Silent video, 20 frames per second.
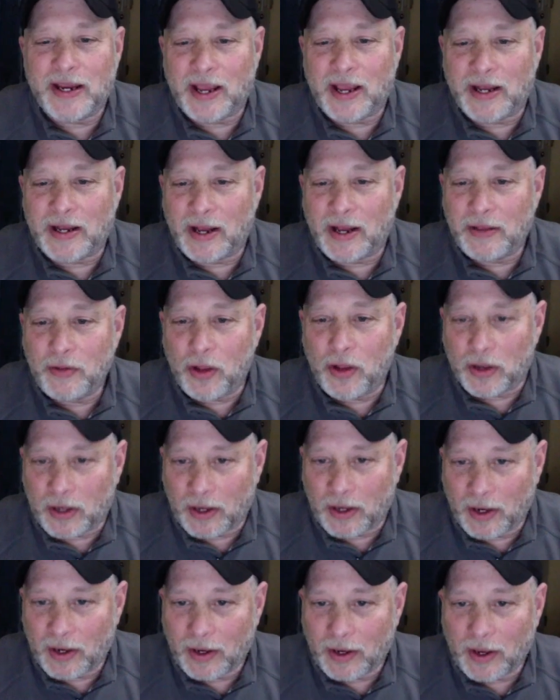and look,
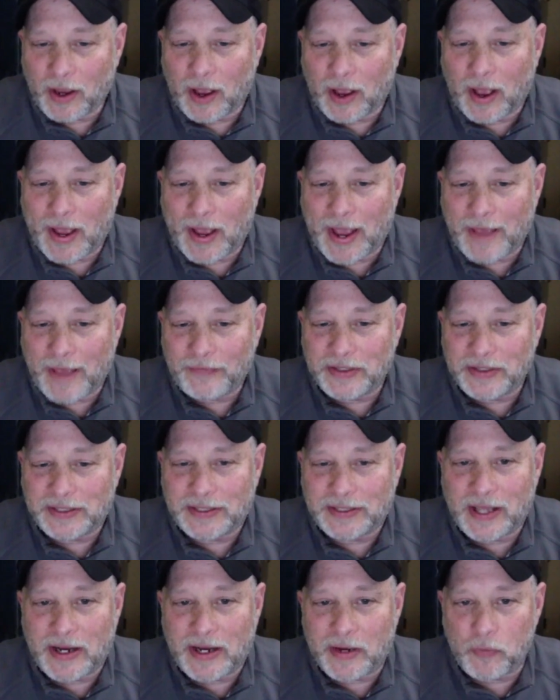I haven't
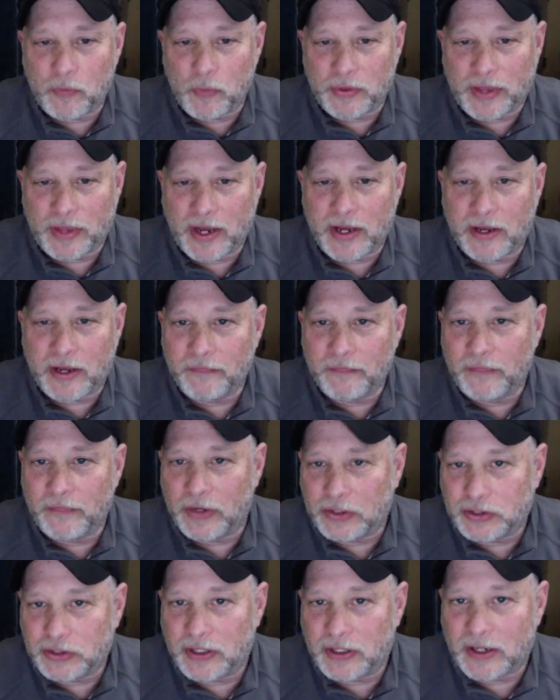said it with any
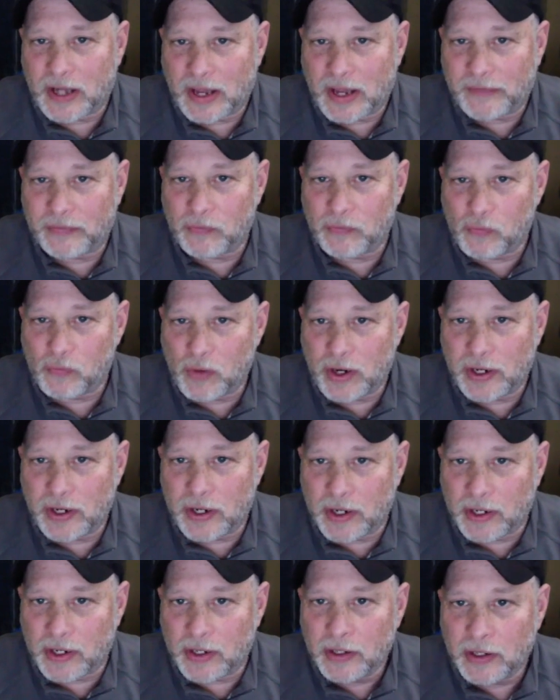conviction, and I haven't written
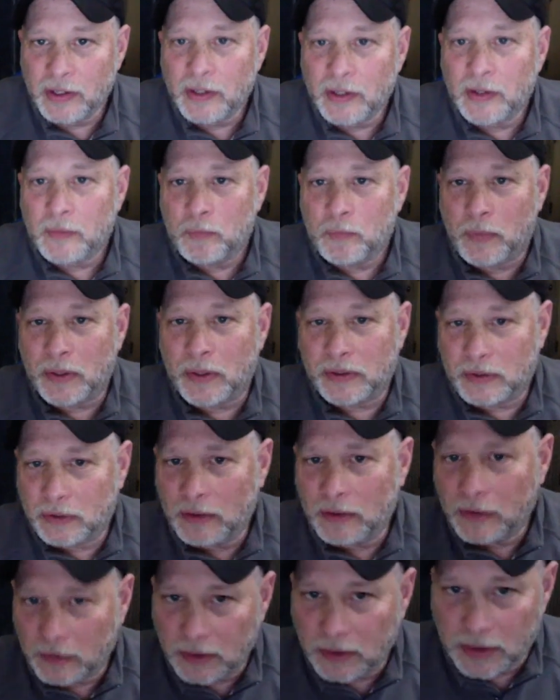it, but
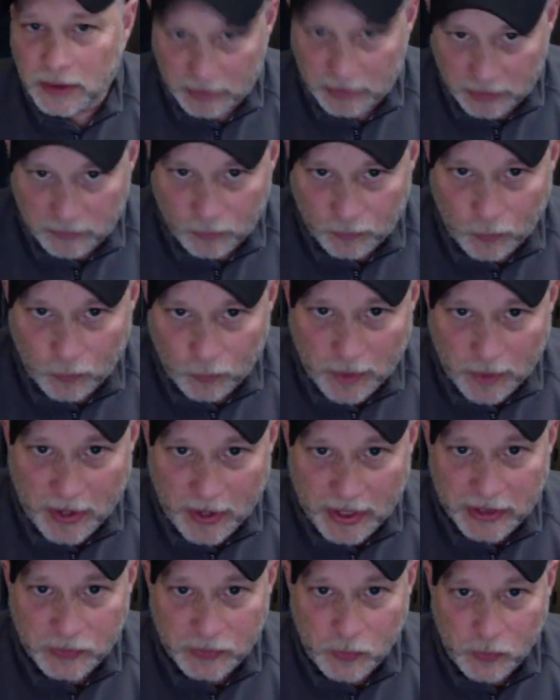clearly
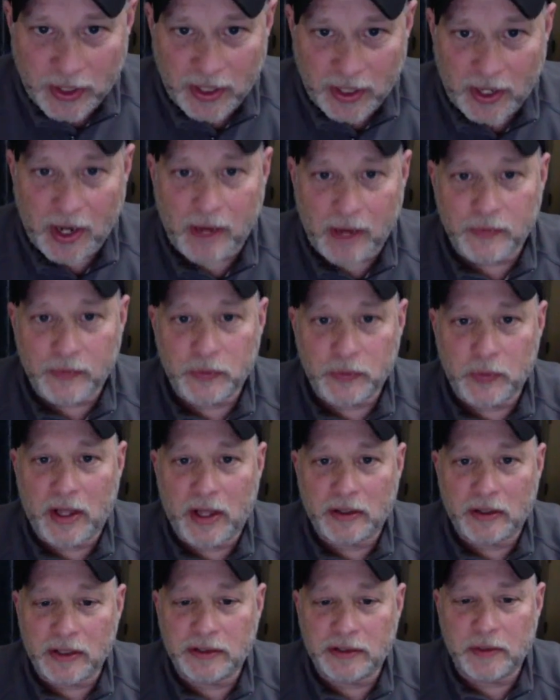Winnipeg is winning games
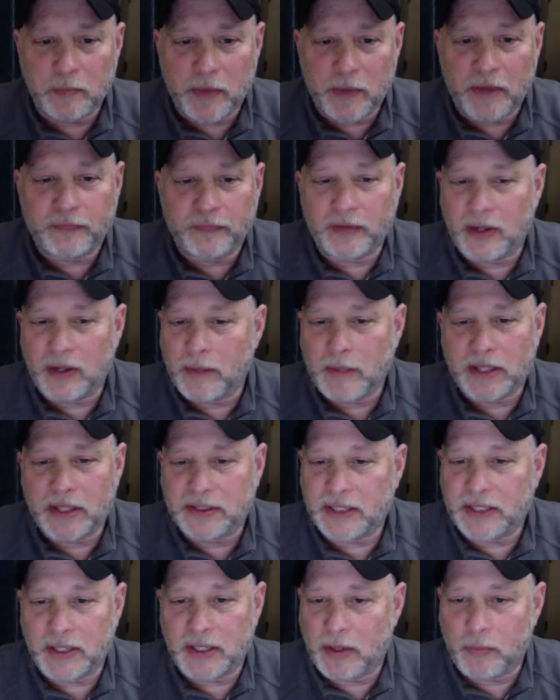without Dustin Byfuglien. I'm not
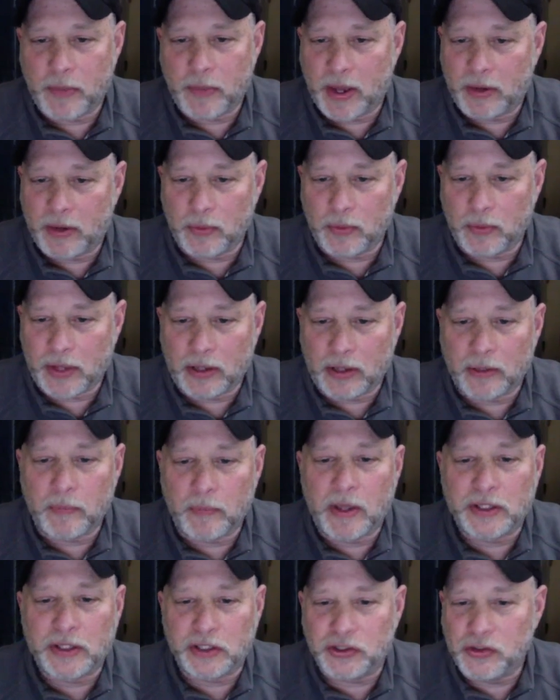saying they're better without
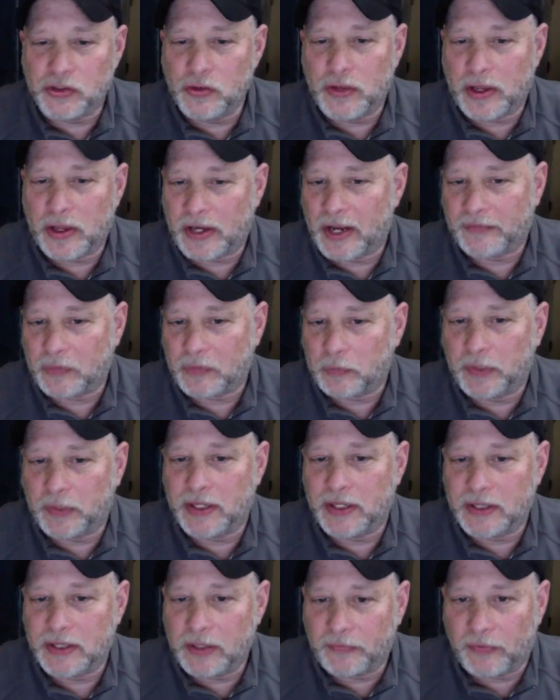him. I just knew they'd have to
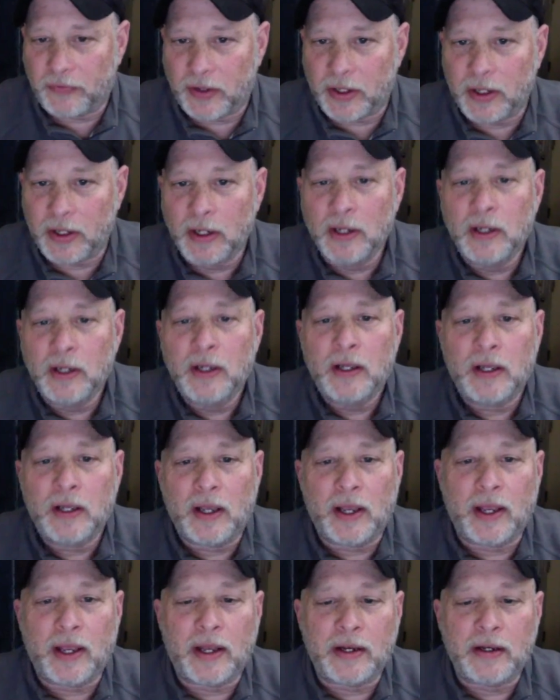play different,
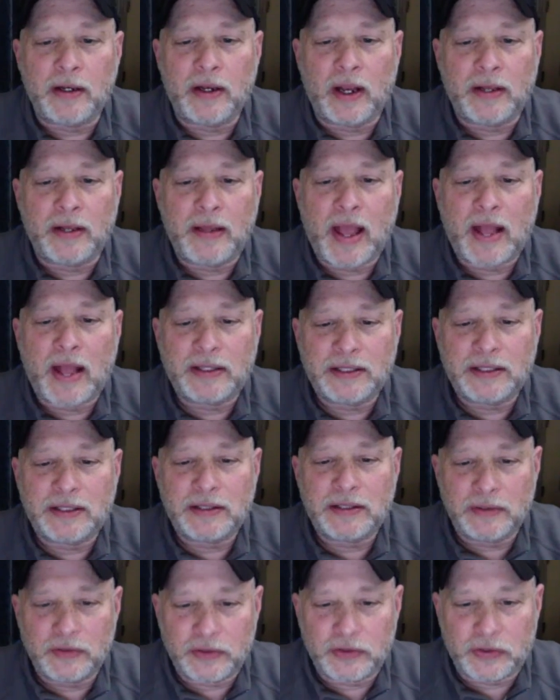and
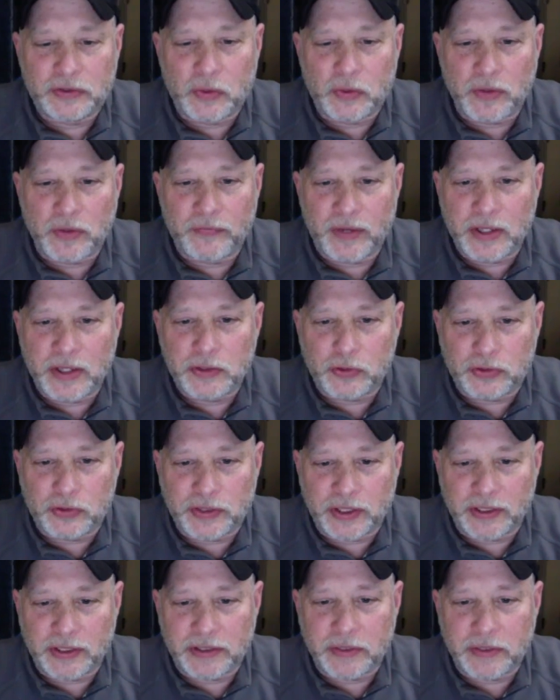that's sort of
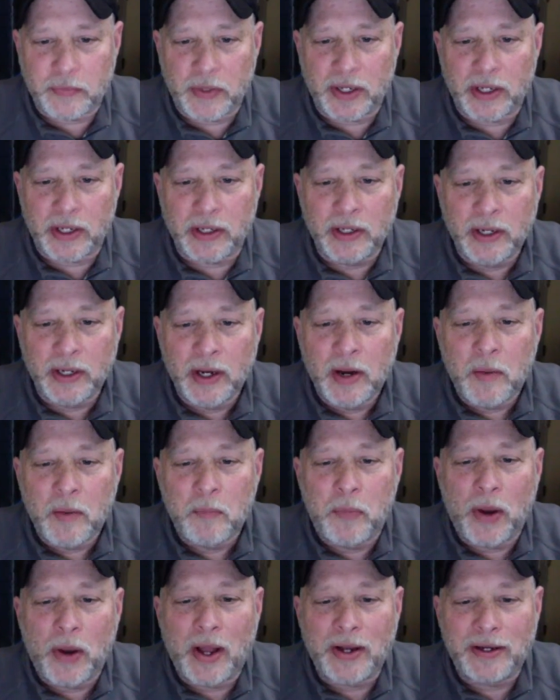interesting to me.
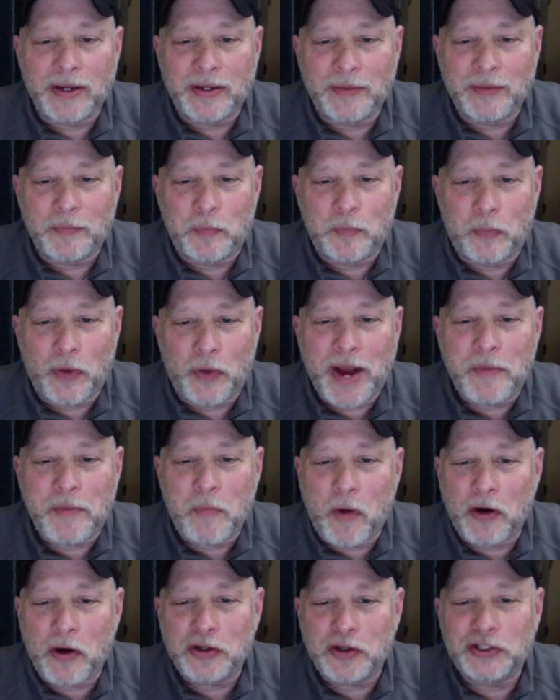But Brad
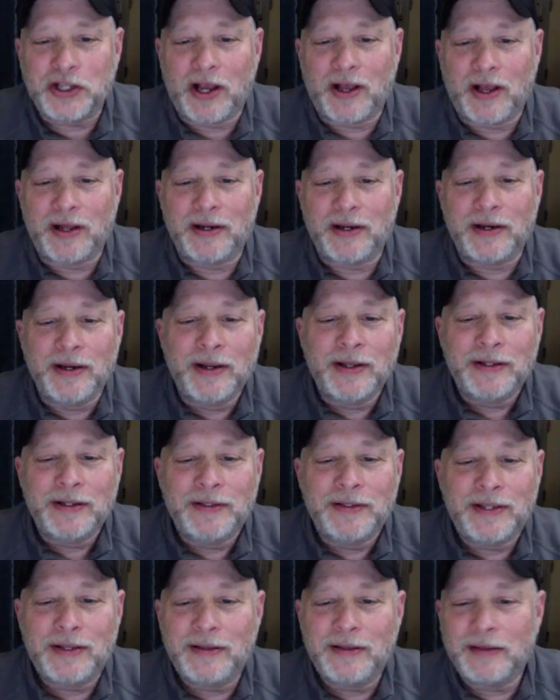Marchand
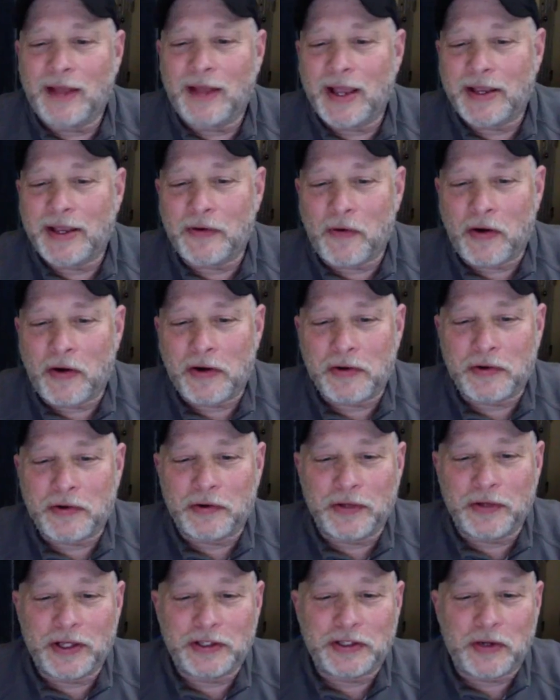didn't like an
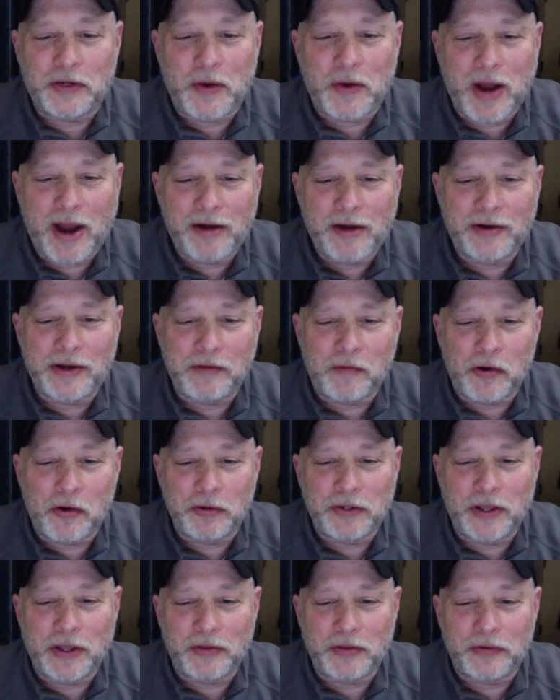article that Joe Haggerty
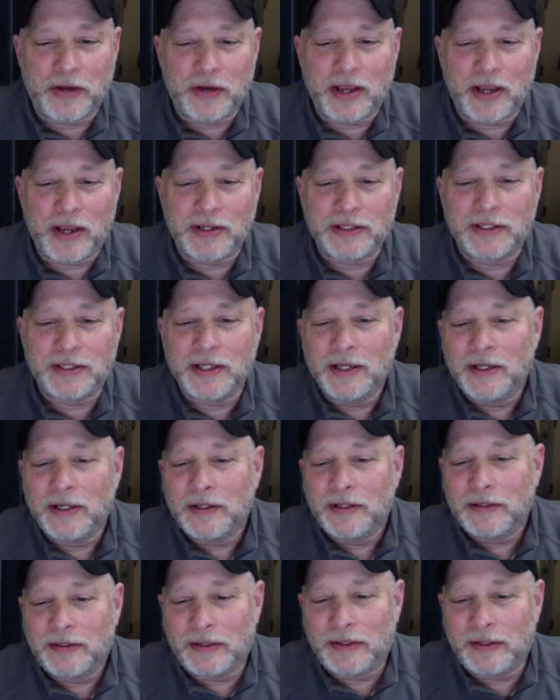wrote the other day, because the